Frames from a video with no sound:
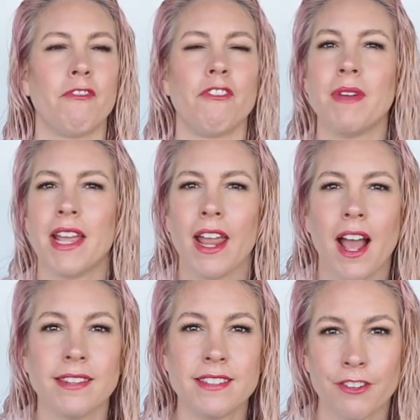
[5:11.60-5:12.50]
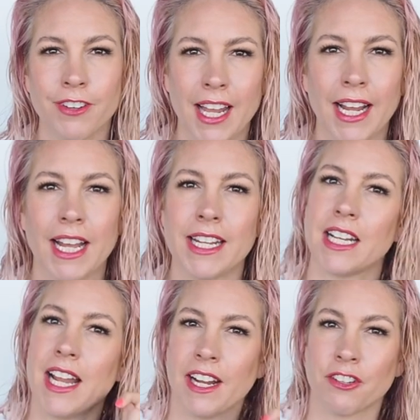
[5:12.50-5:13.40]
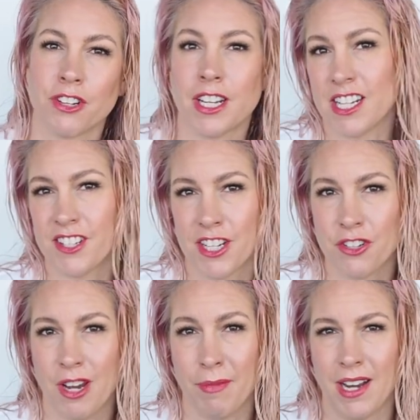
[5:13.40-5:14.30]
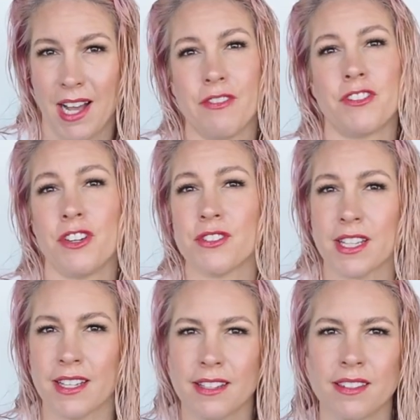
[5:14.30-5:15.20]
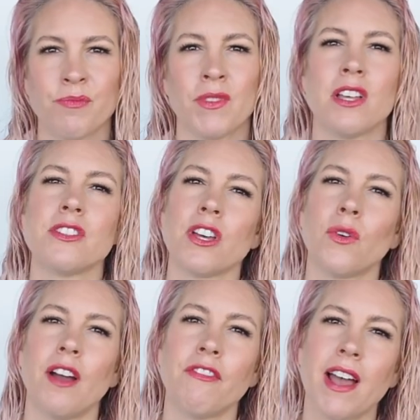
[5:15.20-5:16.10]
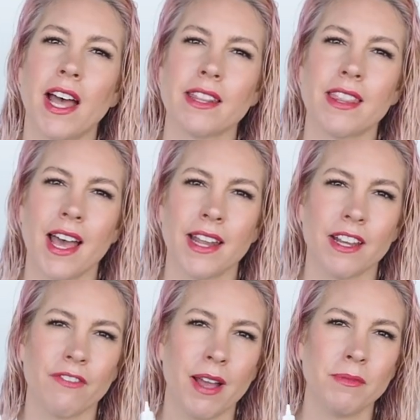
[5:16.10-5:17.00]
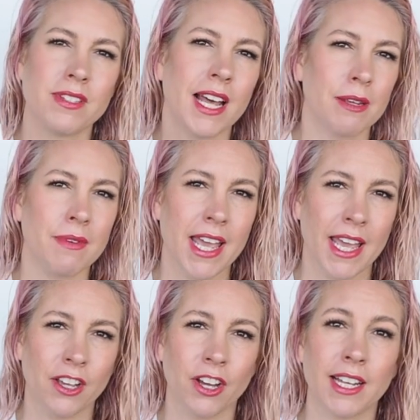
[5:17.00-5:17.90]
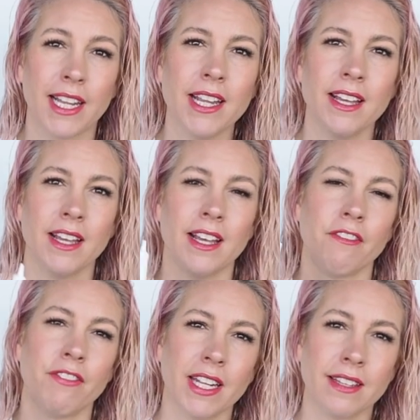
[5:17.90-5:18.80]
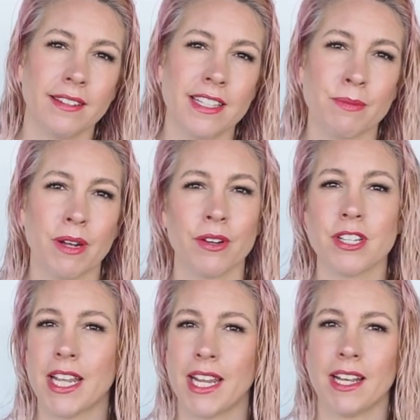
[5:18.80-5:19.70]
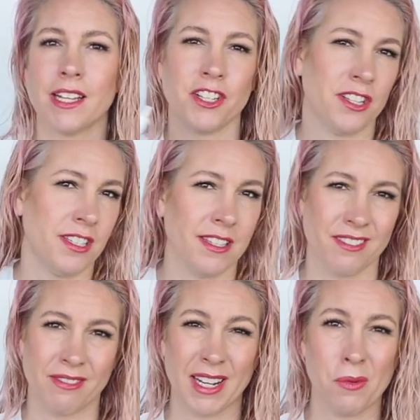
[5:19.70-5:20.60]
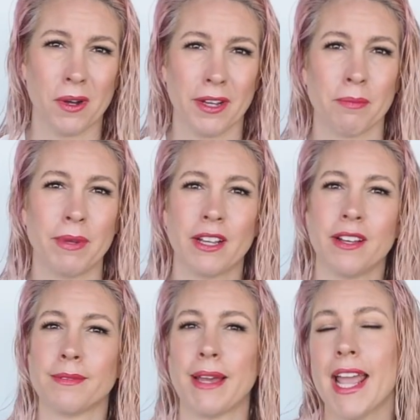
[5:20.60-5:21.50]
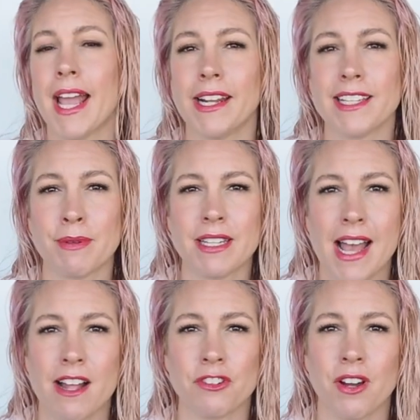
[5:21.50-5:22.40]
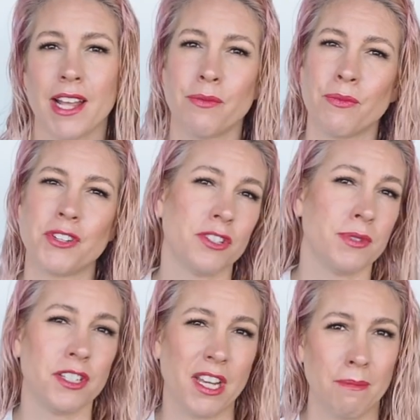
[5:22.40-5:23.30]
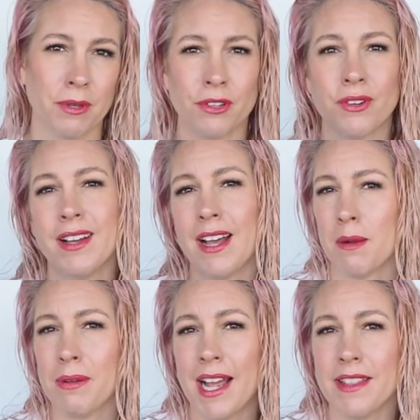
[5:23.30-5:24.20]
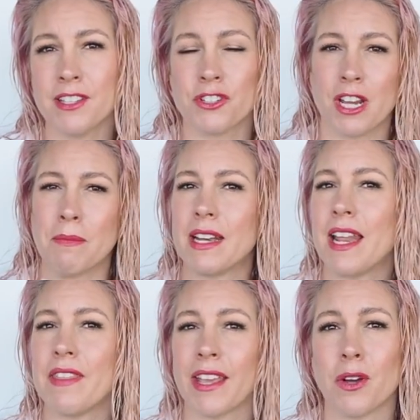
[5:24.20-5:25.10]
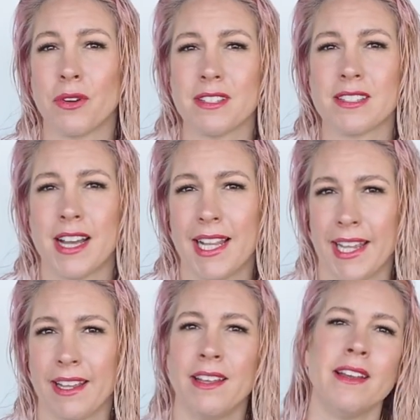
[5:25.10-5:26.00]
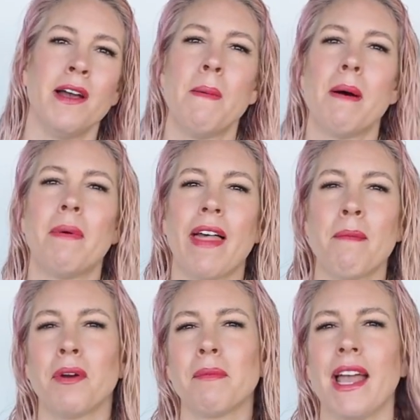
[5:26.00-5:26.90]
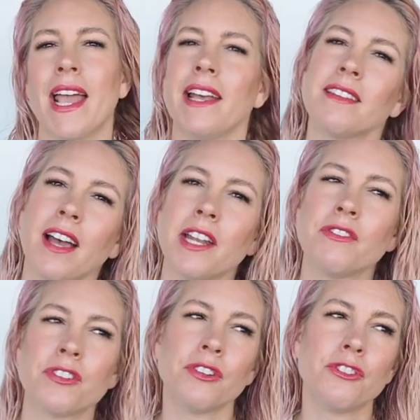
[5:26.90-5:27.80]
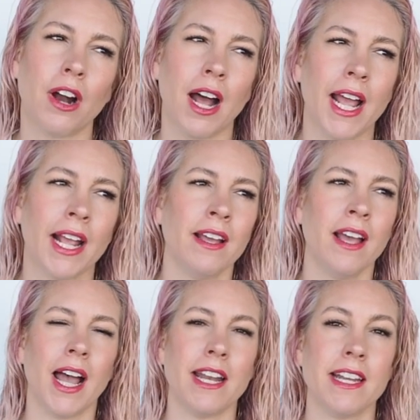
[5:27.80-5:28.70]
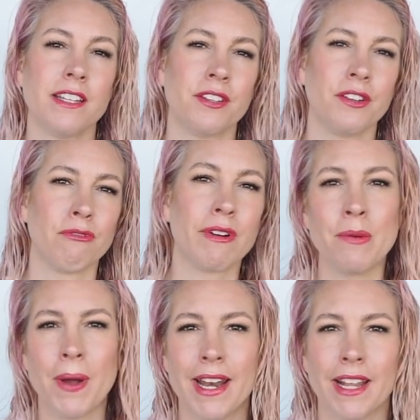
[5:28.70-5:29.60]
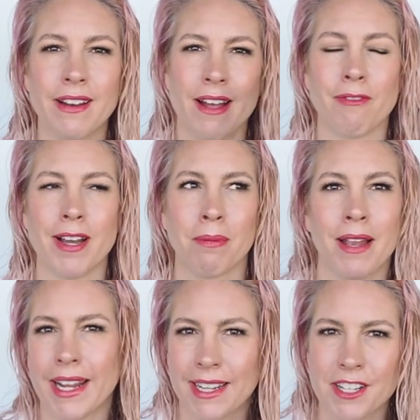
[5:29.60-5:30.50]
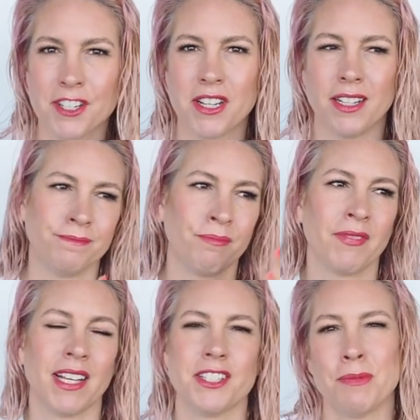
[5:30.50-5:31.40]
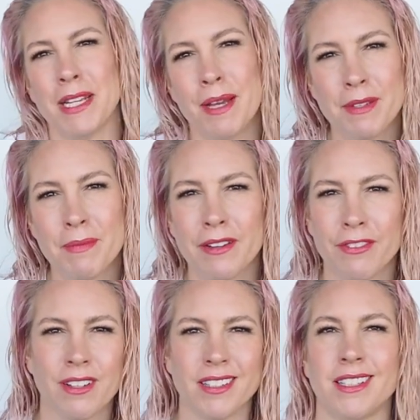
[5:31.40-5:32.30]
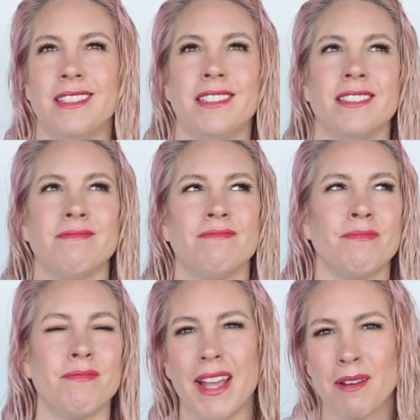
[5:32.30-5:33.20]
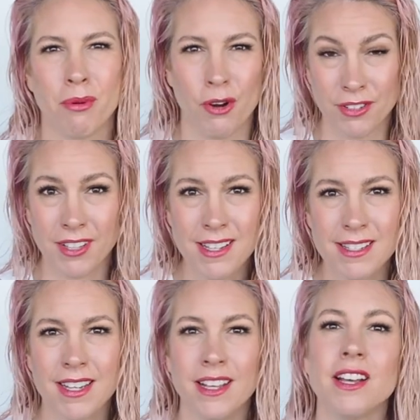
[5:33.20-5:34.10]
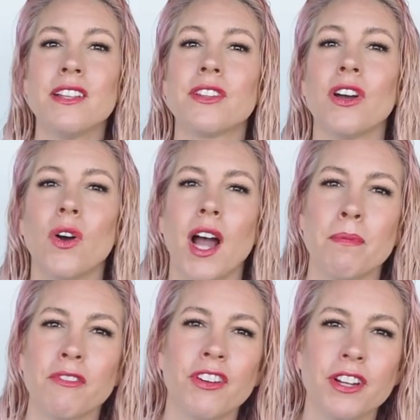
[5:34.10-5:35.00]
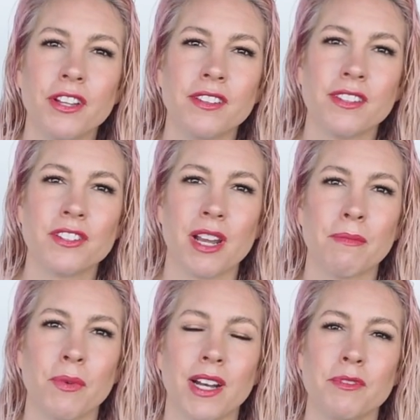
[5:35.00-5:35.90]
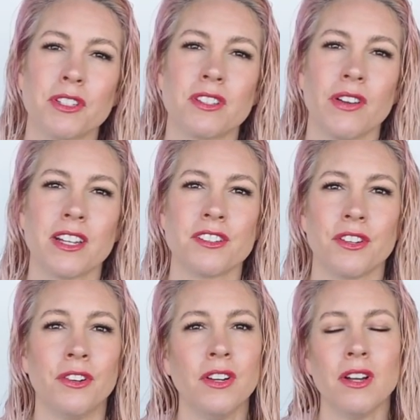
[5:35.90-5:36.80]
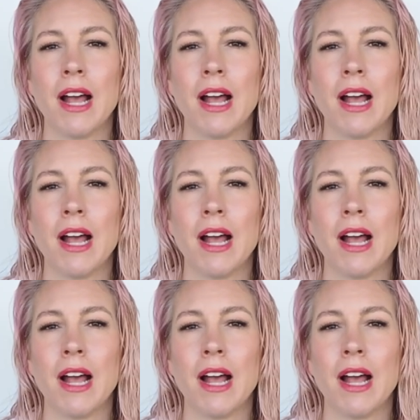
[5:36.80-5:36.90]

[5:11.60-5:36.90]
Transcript: For me, I still feel like I need an extra conditioning treatment after using this. So I found that if I'm styling my hair curly, fitting this into my routine just doesn't really work because my hair needs to be towel dried just with shampoo, apply this treatment, and then go on to styling. But by that point, my hair is kind of too dry. I need to re-wet it, reapply conditioner. Just becomes a bit of a main process. So I prefer to use this treatment when I'm just going to